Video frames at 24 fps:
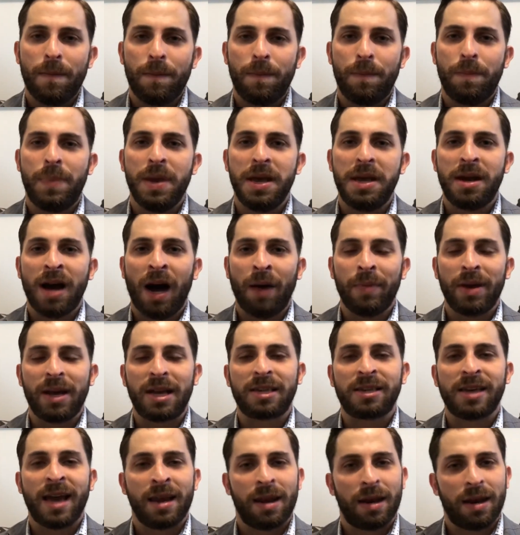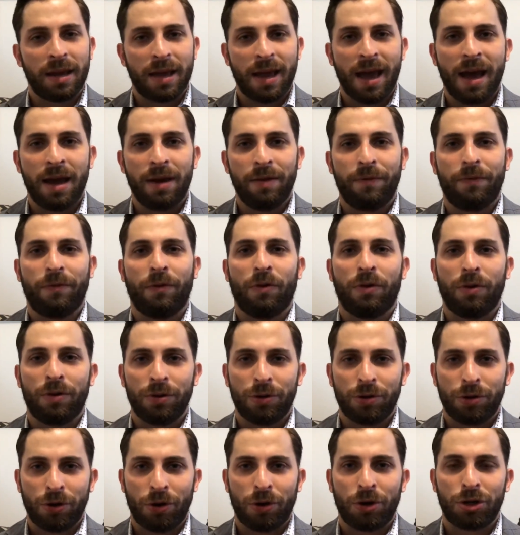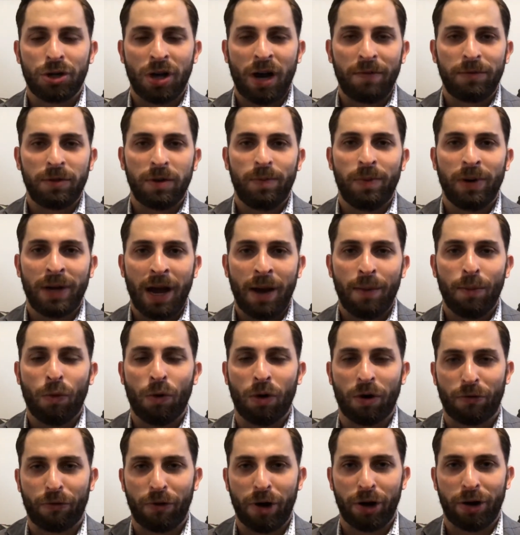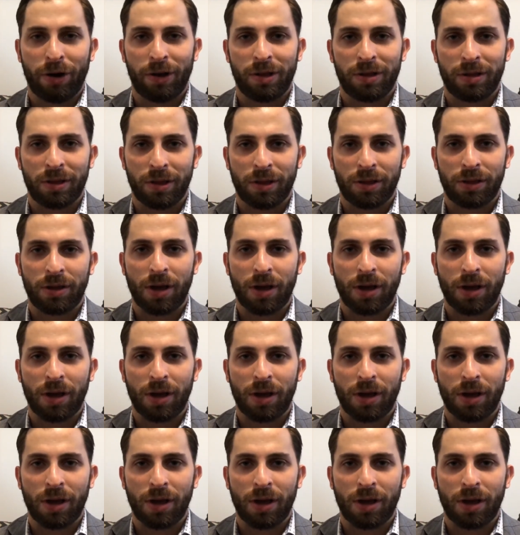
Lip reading: become excited again for Xerjoff to put out more fragrances.